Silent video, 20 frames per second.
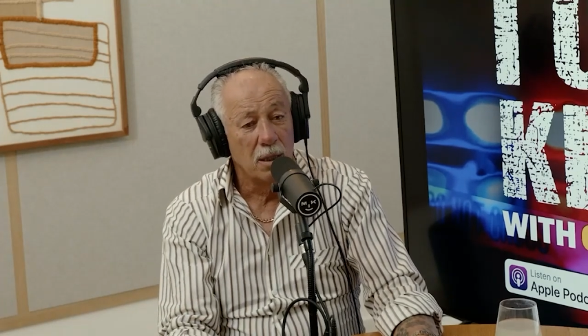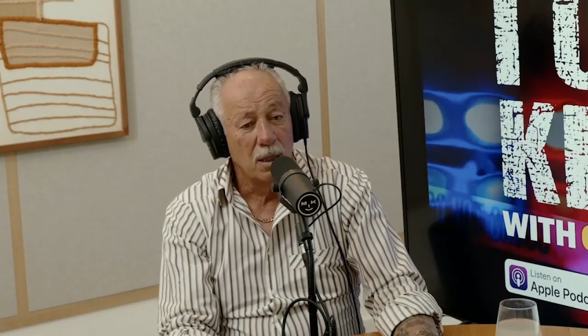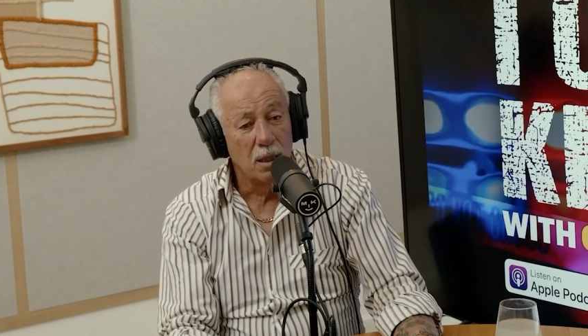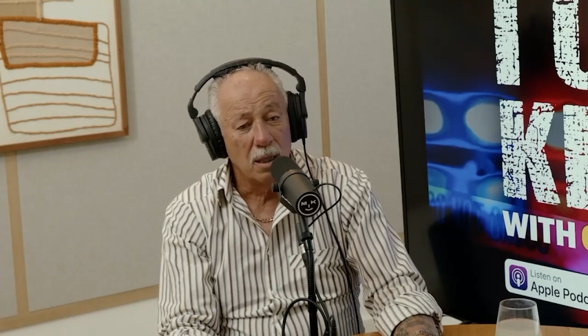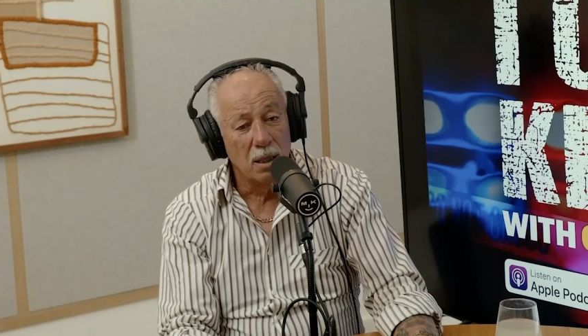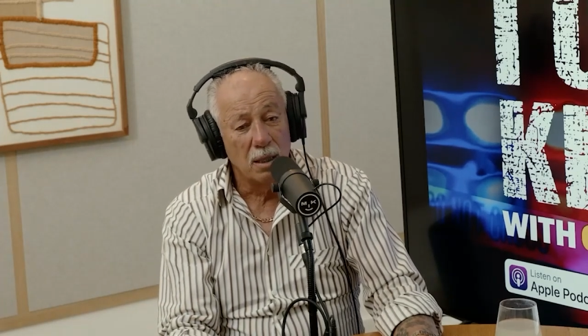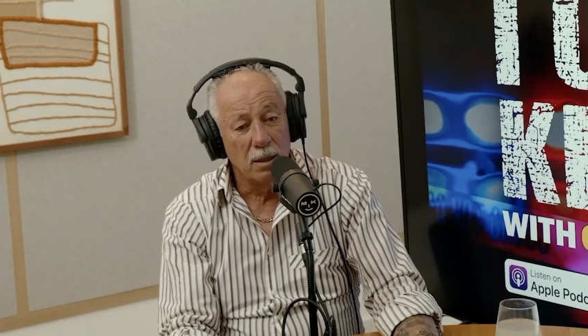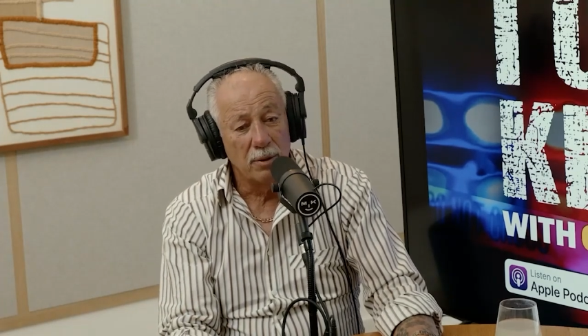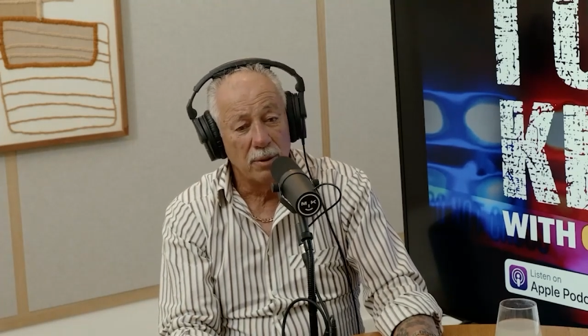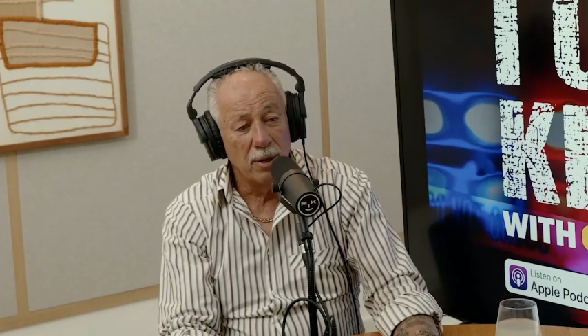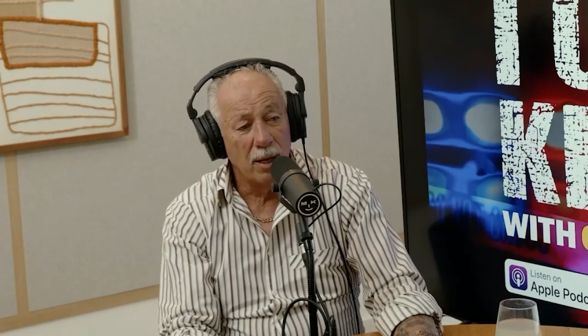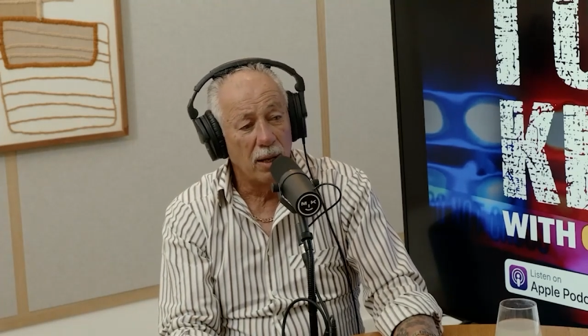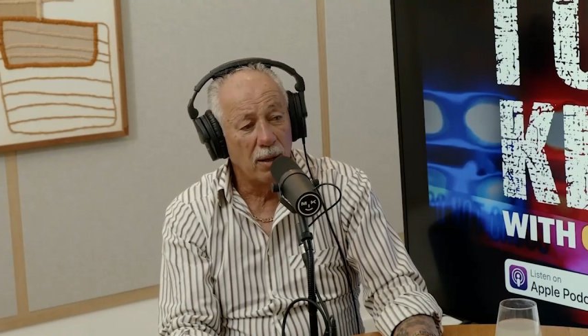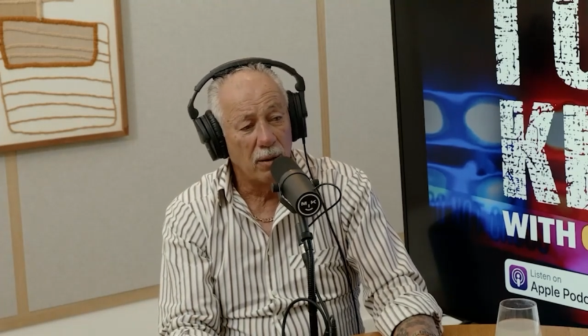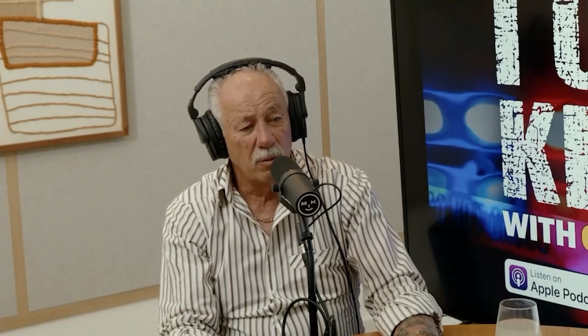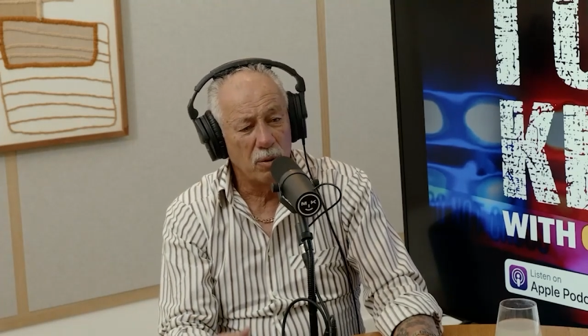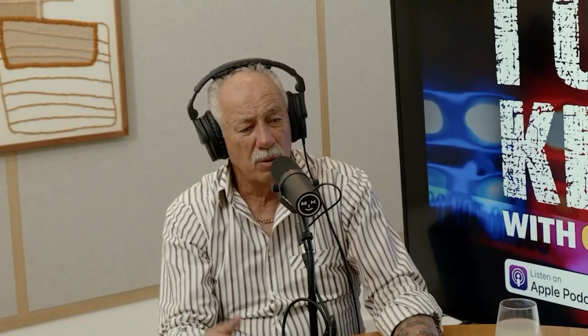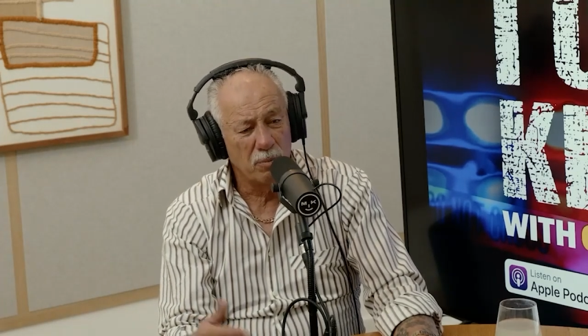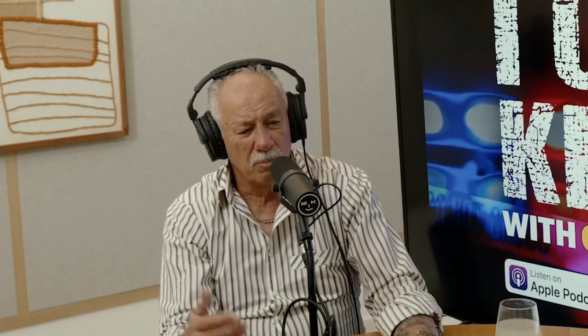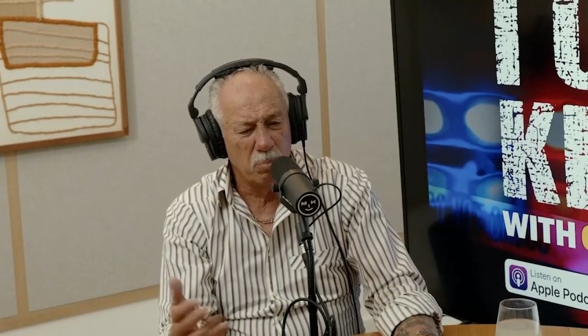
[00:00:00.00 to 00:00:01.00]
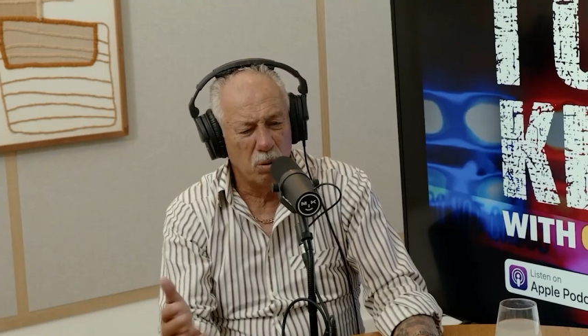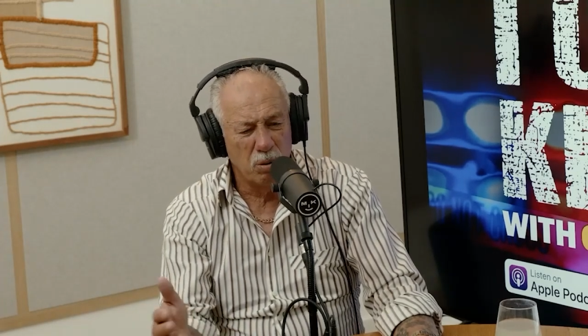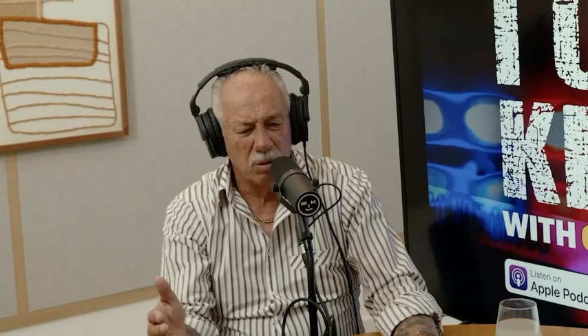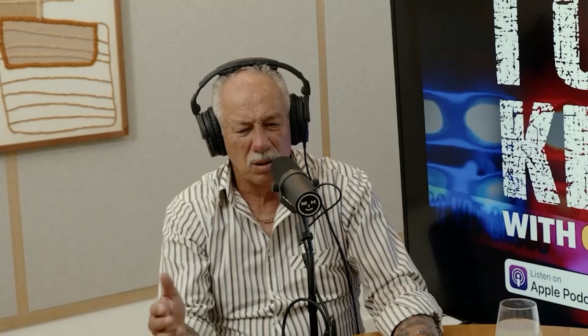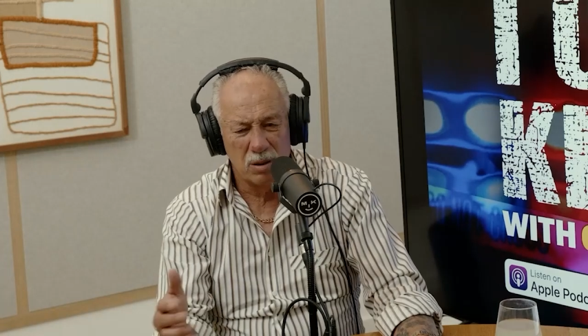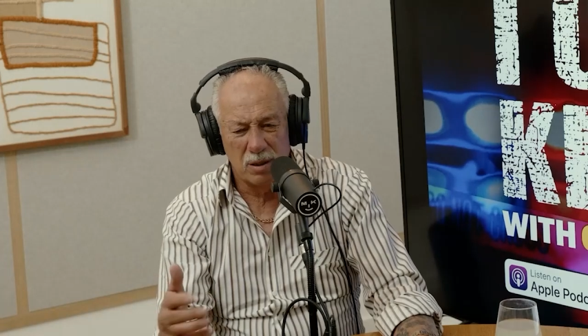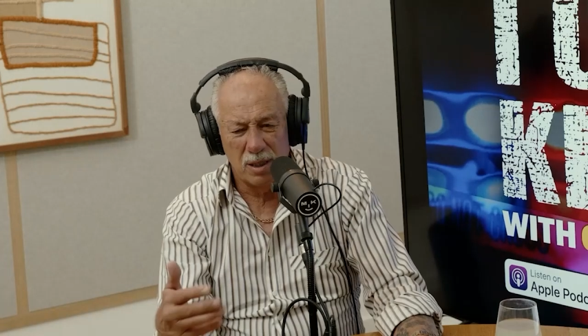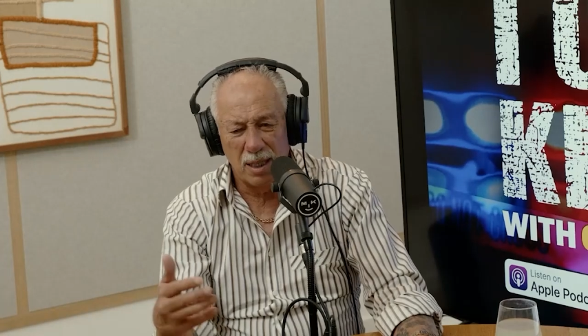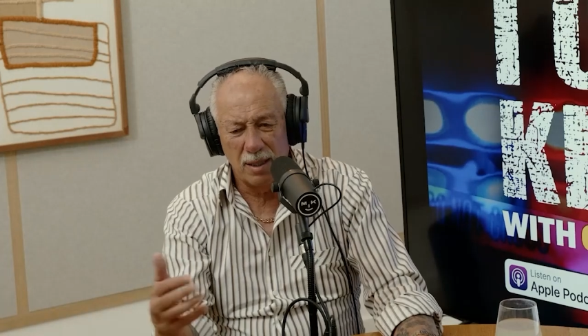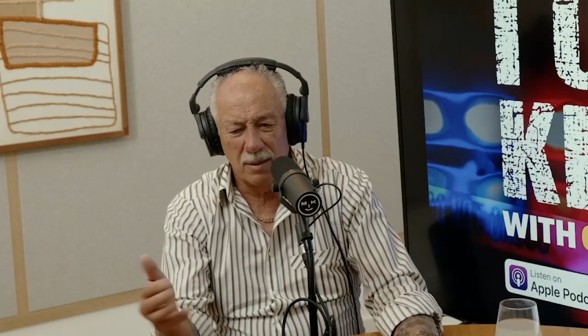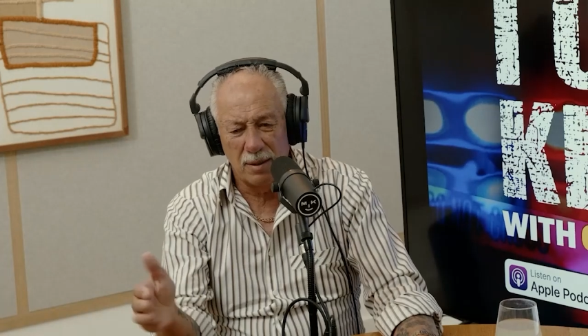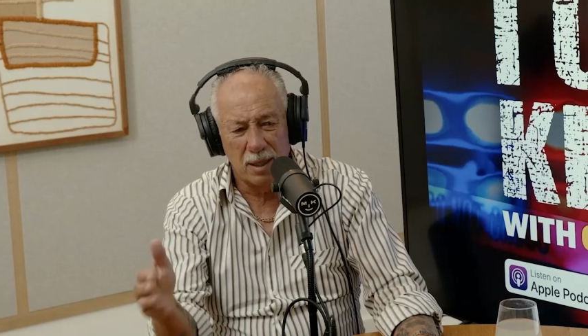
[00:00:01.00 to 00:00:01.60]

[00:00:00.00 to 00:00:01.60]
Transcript: and wouldn't pull us in.